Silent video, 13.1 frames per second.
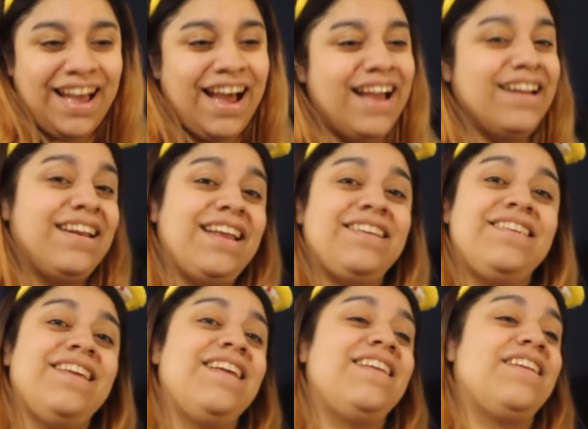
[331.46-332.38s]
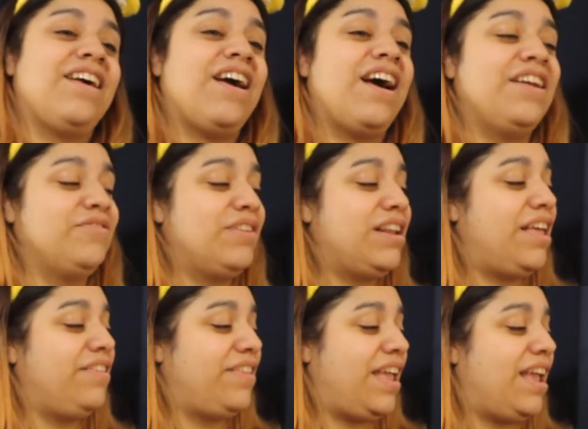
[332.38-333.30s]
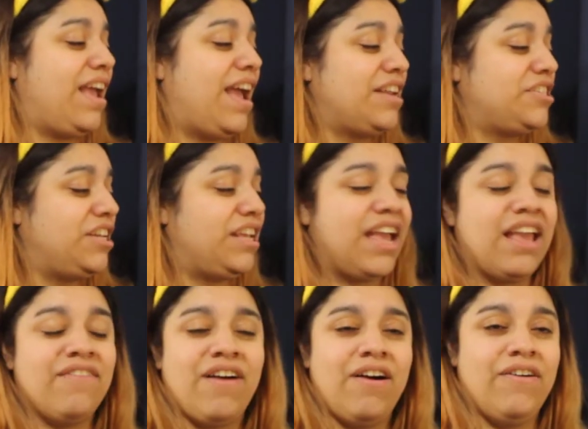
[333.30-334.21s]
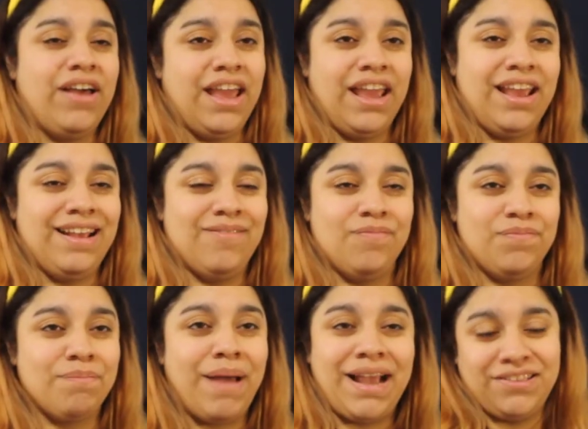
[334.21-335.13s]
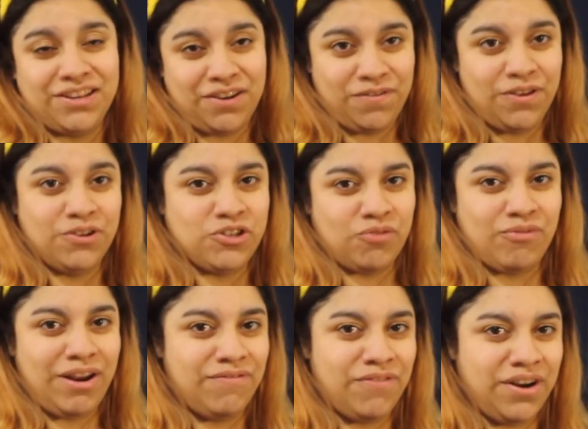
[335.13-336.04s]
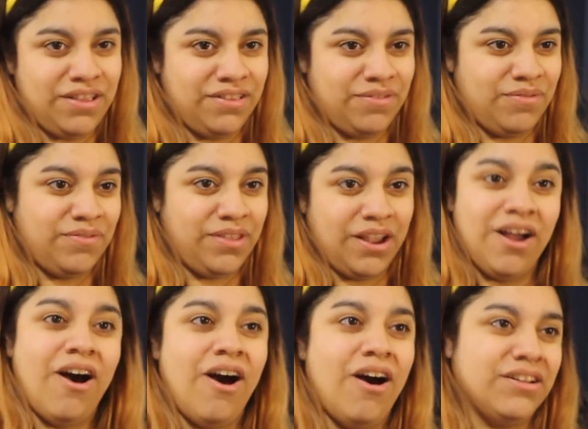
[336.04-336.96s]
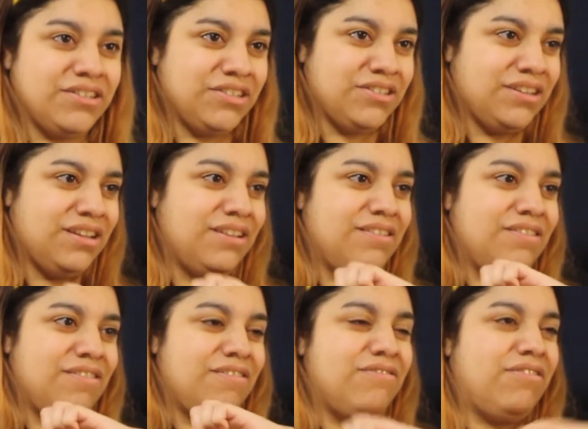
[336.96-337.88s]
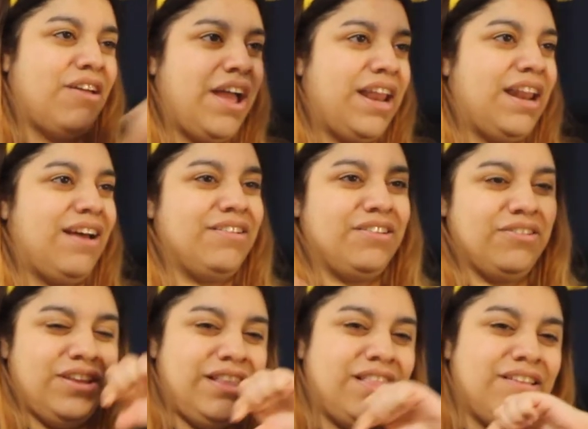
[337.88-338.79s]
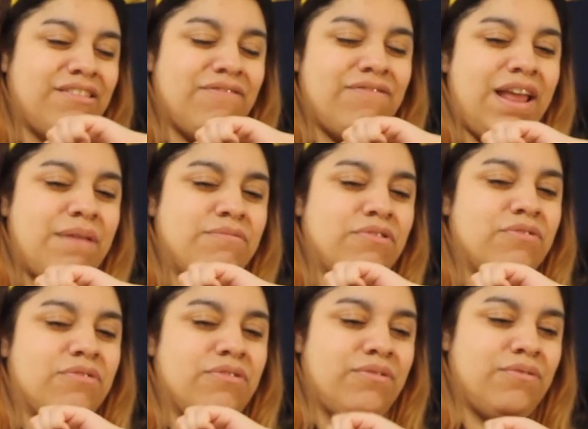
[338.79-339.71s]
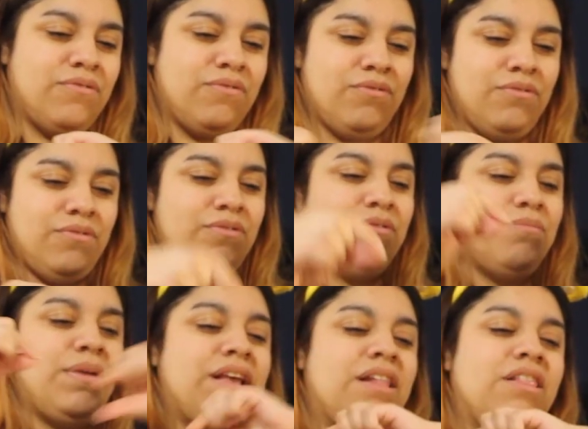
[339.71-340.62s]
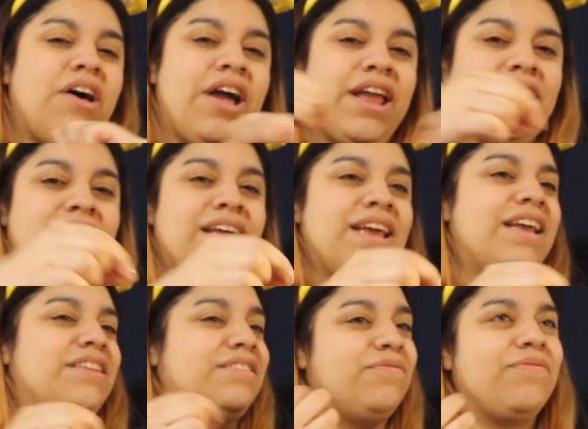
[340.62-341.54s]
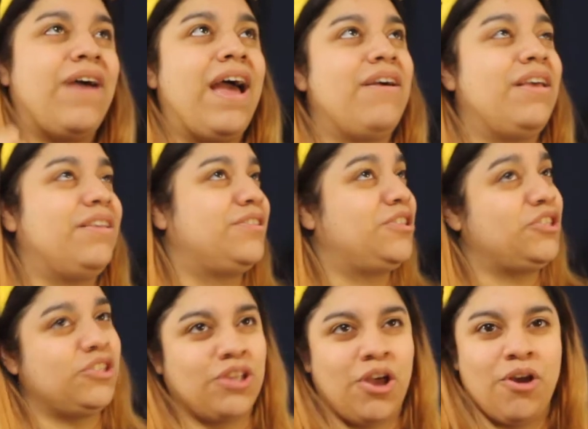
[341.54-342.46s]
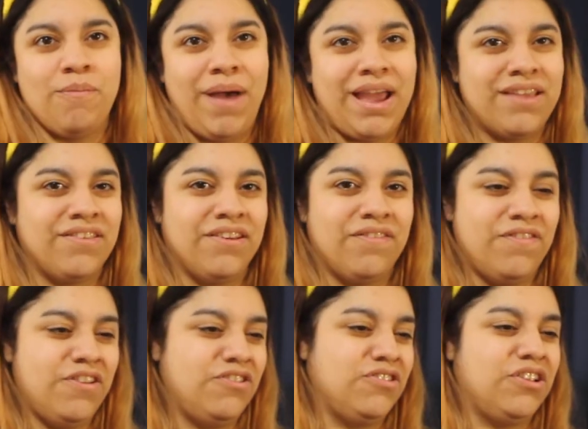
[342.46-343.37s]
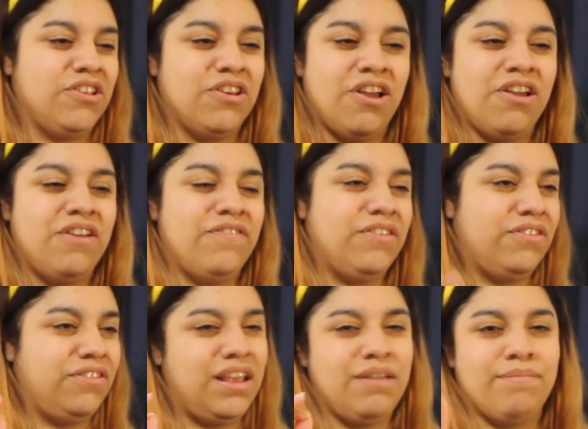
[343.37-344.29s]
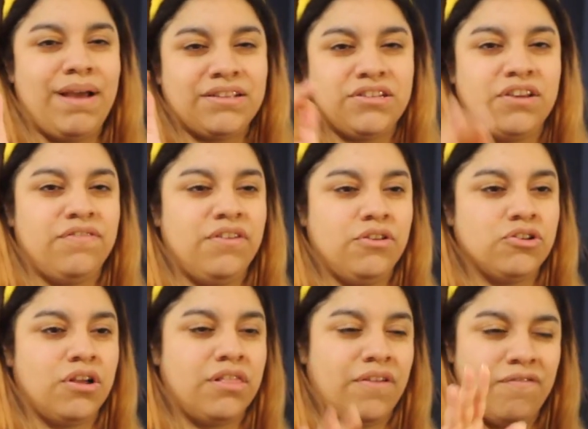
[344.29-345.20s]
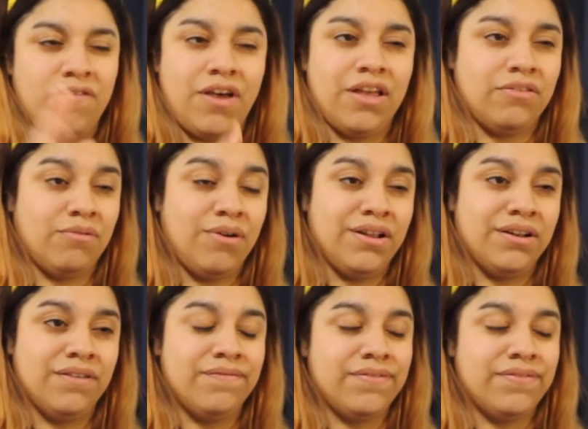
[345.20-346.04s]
And they did, I realized they actually gave out a Back to the Future reference with the car just flying out, and you see that the flame just make a line. It's fair, it's so Back to the Future. You know, if you've seen Back to the Future, the first one